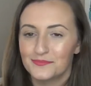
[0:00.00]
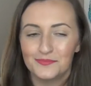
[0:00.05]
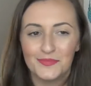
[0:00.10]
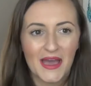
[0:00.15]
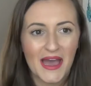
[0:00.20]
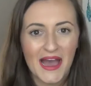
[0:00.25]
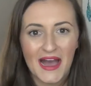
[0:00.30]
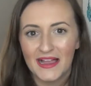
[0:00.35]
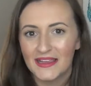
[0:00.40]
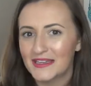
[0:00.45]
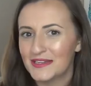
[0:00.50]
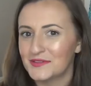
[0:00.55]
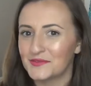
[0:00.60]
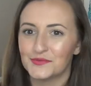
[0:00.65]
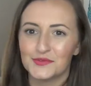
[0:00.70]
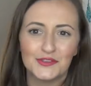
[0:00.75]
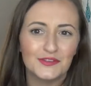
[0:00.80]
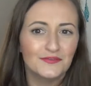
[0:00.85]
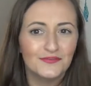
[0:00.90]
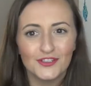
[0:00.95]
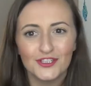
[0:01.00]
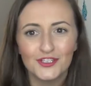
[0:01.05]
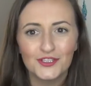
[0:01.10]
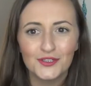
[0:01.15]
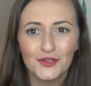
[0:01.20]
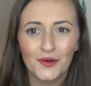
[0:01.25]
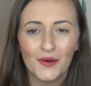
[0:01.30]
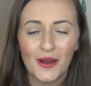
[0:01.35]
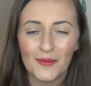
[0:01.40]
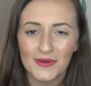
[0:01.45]
palette
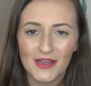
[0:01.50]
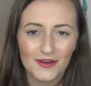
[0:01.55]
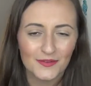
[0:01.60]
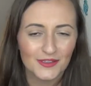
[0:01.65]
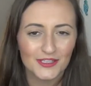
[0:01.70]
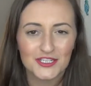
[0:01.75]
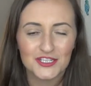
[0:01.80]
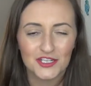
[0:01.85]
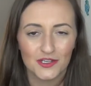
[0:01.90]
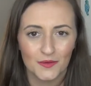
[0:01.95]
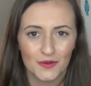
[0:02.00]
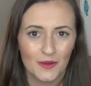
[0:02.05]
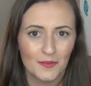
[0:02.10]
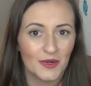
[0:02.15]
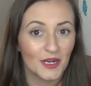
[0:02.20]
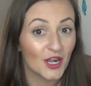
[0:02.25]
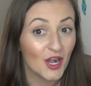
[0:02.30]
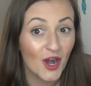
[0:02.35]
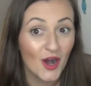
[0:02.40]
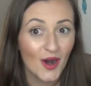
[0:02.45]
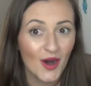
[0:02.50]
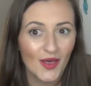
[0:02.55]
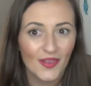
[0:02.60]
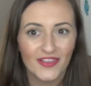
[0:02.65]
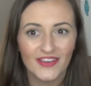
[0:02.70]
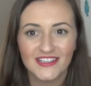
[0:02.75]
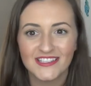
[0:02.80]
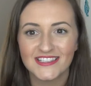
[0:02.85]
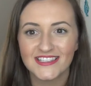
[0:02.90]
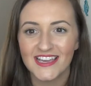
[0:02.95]
review, I'm not really sure what I'm going to call
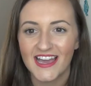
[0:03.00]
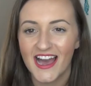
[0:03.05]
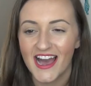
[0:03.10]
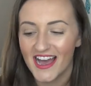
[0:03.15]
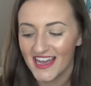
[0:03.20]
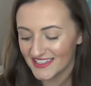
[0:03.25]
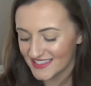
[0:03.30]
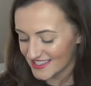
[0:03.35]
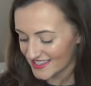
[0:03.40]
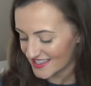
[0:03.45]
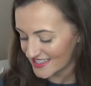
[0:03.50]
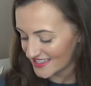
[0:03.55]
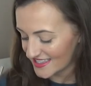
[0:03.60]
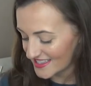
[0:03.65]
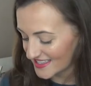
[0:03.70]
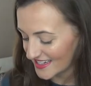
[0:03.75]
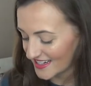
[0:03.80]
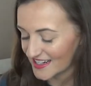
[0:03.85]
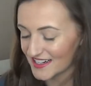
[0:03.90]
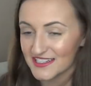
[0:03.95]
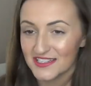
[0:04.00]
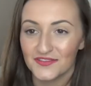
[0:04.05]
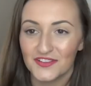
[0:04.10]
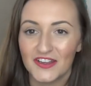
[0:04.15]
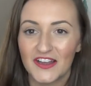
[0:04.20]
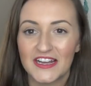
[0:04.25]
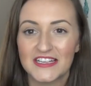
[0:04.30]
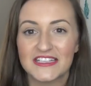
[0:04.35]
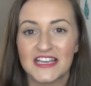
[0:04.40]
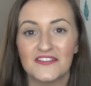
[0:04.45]
this yet, this series. If
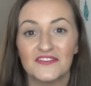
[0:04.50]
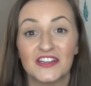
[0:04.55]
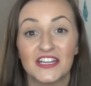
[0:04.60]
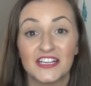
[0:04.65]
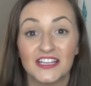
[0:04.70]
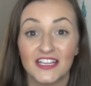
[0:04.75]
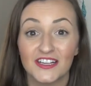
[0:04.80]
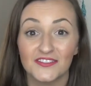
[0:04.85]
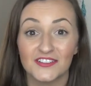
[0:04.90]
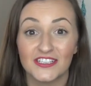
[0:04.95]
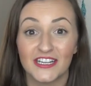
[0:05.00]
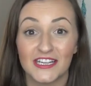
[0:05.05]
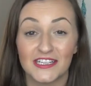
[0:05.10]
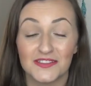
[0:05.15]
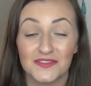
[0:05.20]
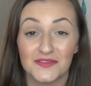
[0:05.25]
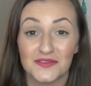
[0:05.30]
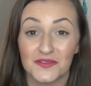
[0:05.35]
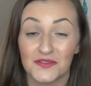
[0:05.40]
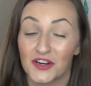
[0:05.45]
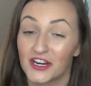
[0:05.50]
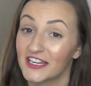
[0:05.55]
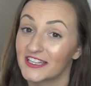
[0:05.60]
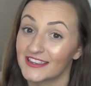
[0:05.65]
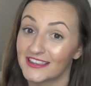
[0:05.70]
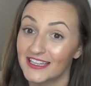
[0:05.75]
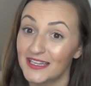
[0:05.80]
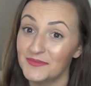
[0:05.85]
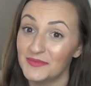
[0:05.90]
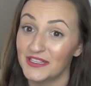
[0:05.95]
you guys have any clever names for
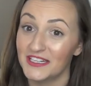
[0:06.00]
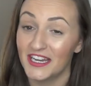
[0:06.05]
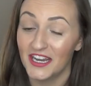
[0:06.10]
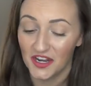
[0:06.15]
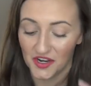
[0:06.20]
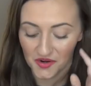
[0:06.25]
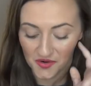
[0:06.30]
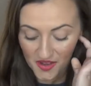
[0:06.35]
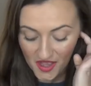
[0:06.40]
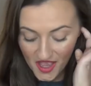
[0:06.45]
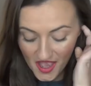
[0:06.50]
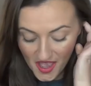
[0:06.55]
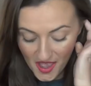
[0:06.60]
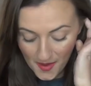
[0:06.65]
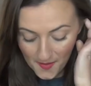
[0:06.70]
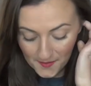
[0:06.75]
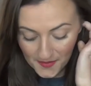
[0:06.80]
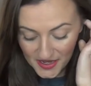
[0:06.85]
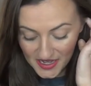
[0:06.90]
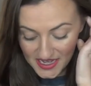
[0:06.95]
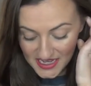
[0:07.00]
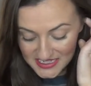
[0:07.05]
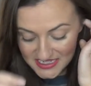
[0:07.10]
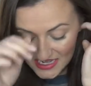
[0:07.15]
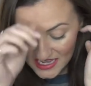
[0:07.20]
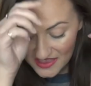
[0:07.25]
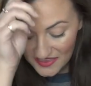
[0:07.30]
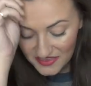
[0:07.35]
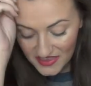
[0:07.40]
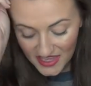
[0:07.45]
it, let me know.
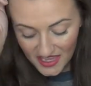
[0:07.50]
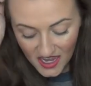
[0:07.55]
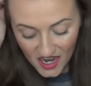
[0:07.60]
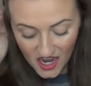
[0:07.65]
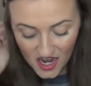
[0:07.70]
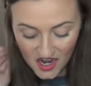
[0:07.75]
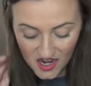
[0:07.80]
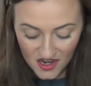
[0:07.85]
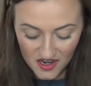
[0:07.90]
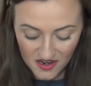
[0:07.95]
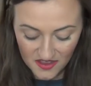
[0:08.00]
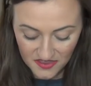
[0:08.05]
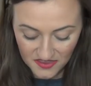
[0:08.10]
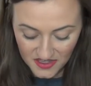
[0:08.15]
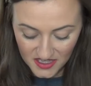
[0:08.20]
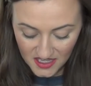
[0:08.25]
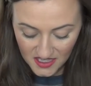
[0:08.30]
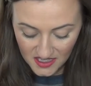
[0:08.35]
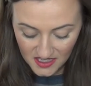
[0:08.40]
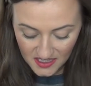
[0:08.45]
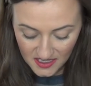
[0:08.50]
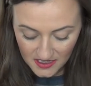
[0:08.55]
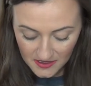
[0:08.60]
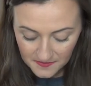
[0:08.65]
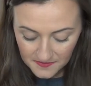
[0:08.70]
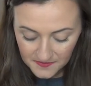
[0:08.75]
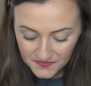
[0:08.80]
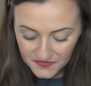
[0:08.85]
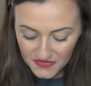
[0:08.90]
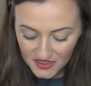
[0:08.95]
But they are the
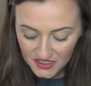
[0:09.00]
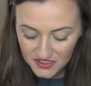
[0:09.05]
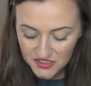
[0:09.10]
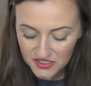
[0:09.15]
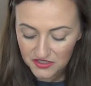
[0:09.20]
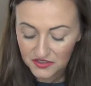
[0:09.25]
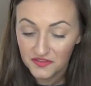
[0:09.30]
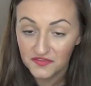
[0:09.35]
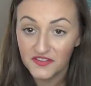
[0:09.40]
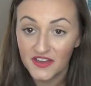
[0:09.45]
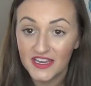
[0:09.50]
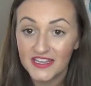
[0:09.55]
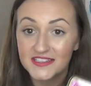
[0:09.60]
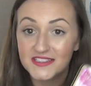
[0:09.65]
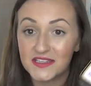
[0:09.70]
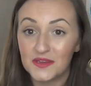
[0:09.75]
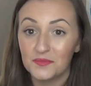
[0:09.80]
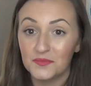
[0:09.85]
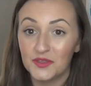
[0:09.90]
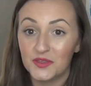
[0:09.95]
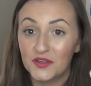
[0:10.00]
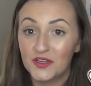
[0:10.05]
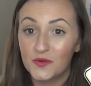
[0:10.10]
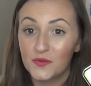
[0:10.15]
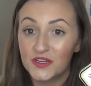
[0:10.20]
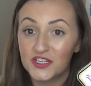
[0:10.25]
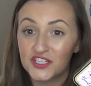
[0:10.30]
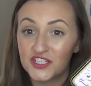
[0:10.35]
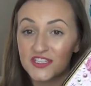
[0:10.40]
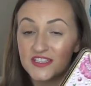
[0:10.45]
Too Faced Beauty
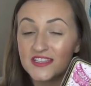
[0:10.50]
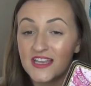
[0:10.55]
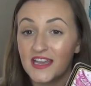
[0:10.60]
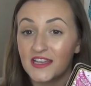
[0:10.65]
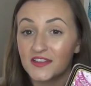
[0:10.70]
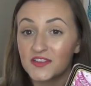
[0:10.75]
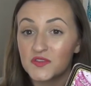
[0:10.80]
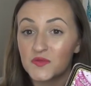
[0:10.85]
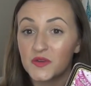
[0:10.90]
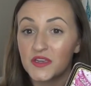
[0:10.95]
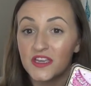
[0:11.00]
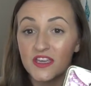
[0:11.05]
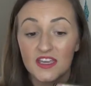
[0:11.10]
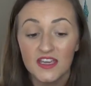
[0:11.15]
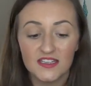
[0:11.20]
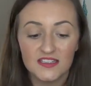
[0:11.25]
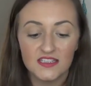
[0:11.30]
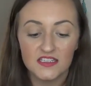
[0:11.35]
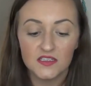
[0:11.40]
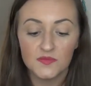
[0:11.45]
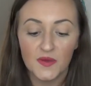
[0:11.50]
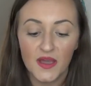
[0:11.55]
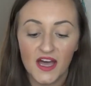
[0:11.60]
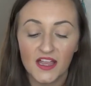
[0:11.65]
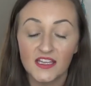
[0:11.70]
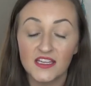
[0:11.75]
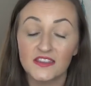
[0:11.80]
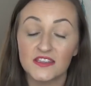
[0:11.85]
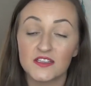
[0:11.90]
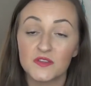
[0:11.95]
Wishes and Sweet Kisses
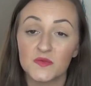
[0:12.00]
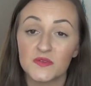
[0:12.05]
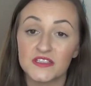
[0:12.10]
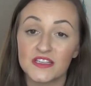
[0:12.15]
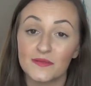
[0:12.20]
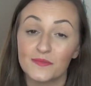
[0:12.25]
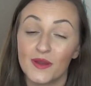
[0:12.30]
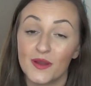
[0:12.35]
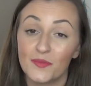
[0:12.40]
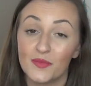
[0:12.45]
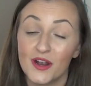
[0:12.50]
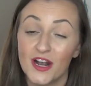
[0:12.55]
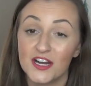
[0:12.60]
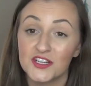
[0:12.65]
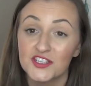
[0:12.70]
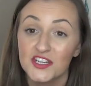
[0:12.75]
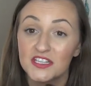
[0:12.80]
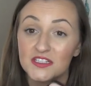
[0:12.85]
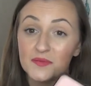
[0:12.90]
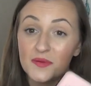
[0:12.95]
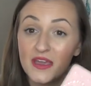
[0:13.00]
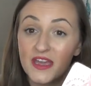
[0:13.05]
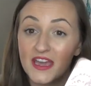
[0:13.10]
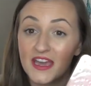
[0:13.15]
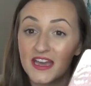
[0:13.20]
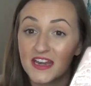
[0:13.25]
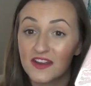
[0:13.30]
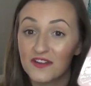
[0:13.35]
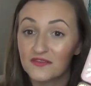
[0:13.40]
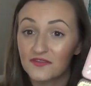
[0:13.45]
palette. This was in my Project
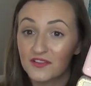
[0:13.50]
Pan